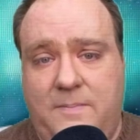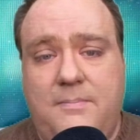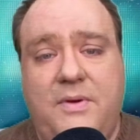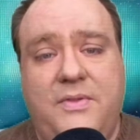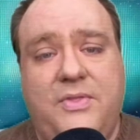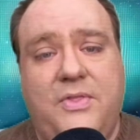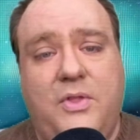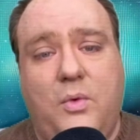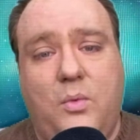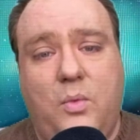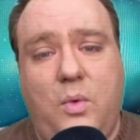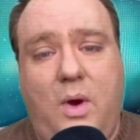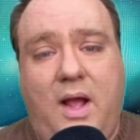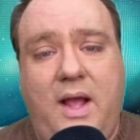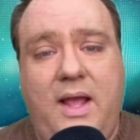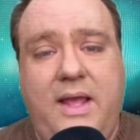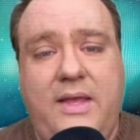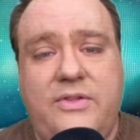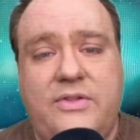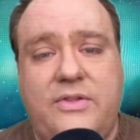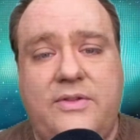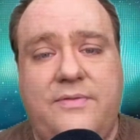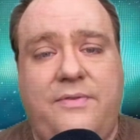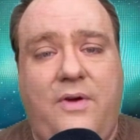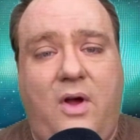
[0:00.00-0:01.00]
But the
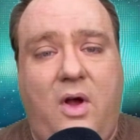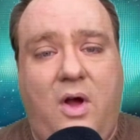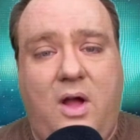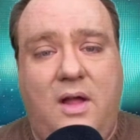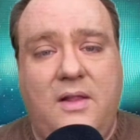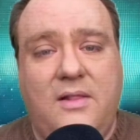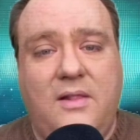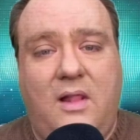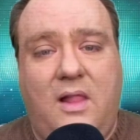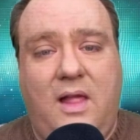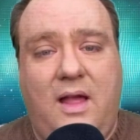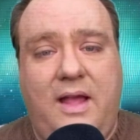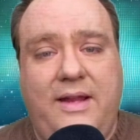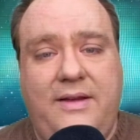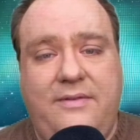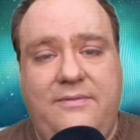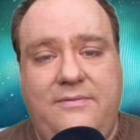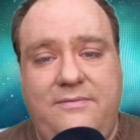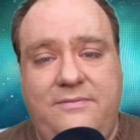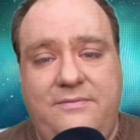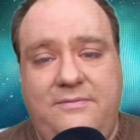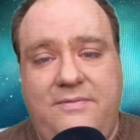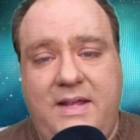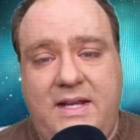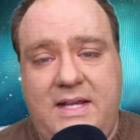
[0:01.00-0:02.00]
rise of
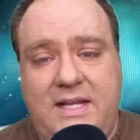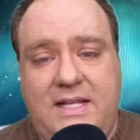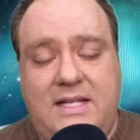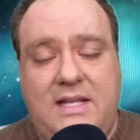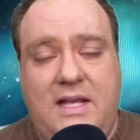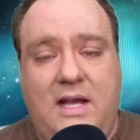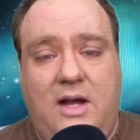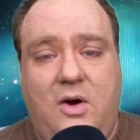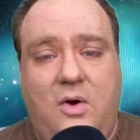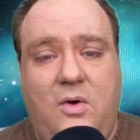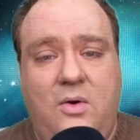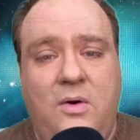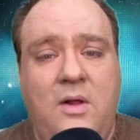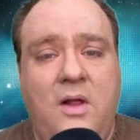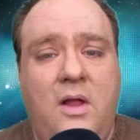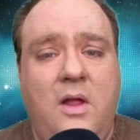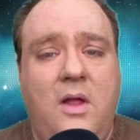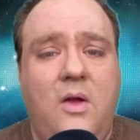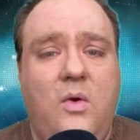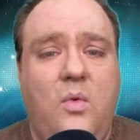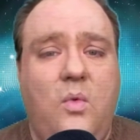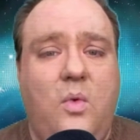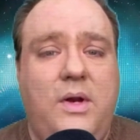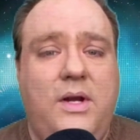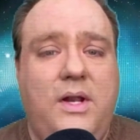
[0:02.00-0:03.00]
online video
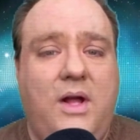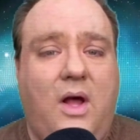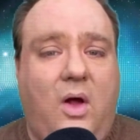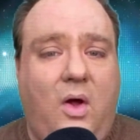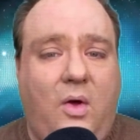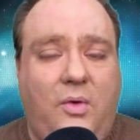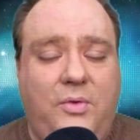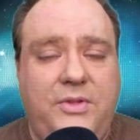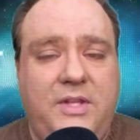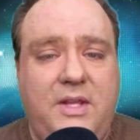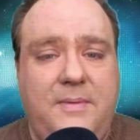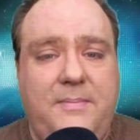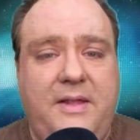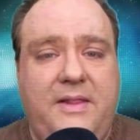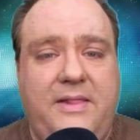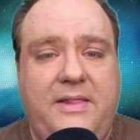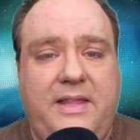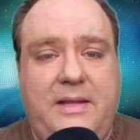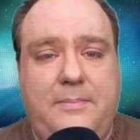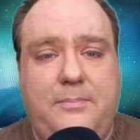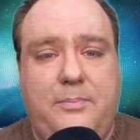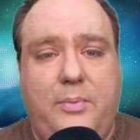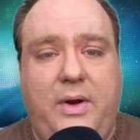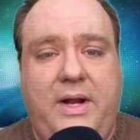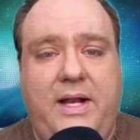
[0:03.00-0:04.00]
would
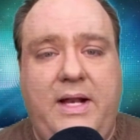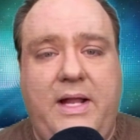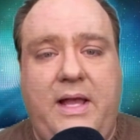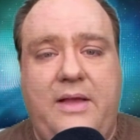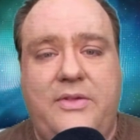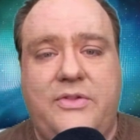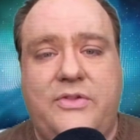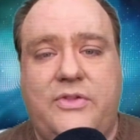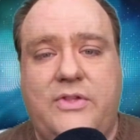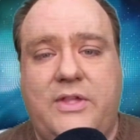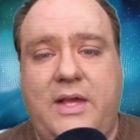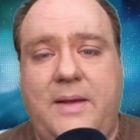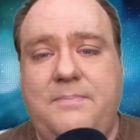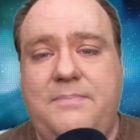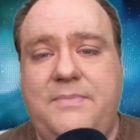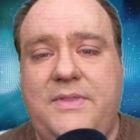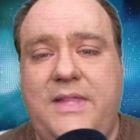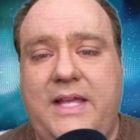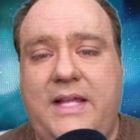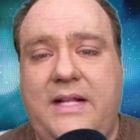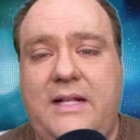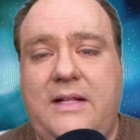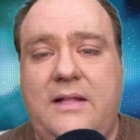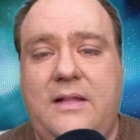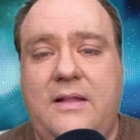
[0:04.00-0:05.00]
ultimately bring us
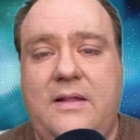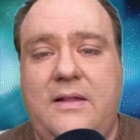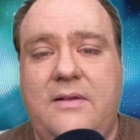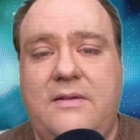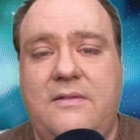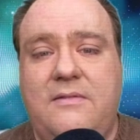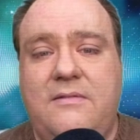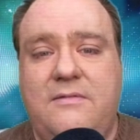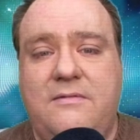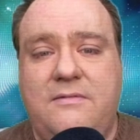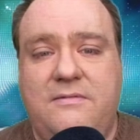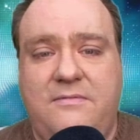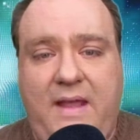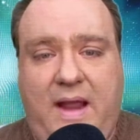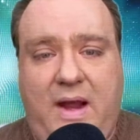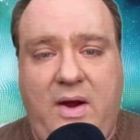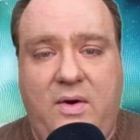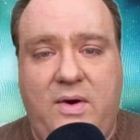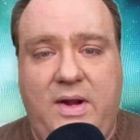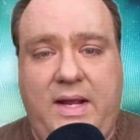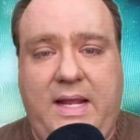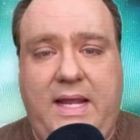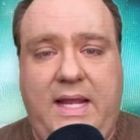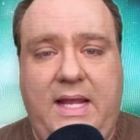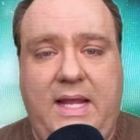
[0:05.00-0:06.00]
something
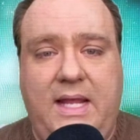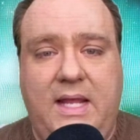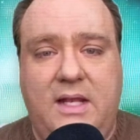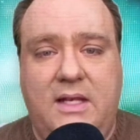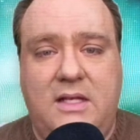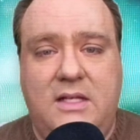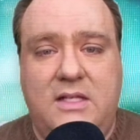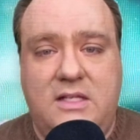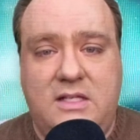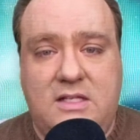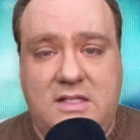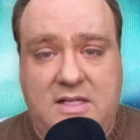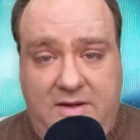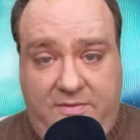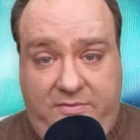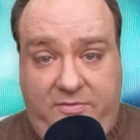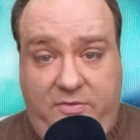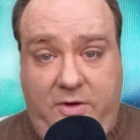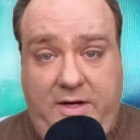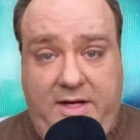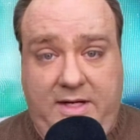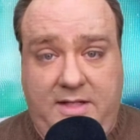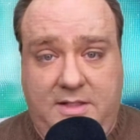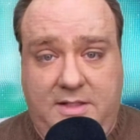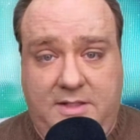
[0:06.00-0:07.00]
very
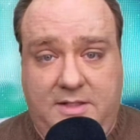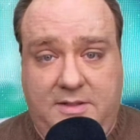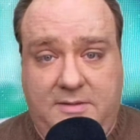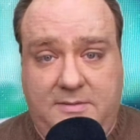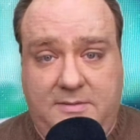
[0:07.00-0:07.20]
different.